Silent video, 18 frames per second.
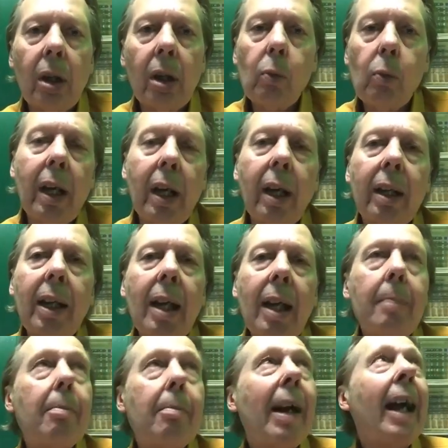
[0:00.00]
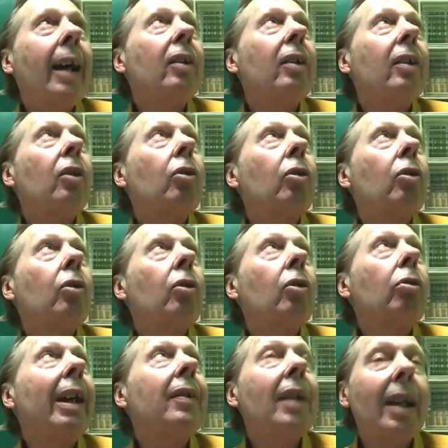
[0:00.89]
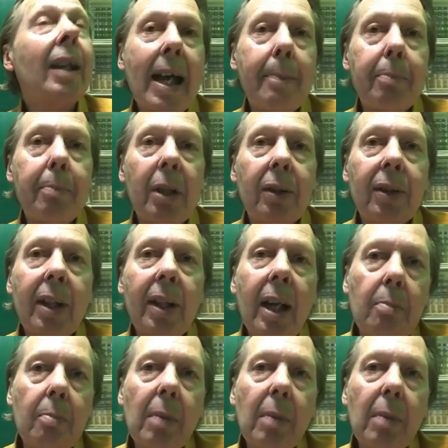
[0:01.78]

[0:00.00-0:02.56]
and when I came back, this great thing happened.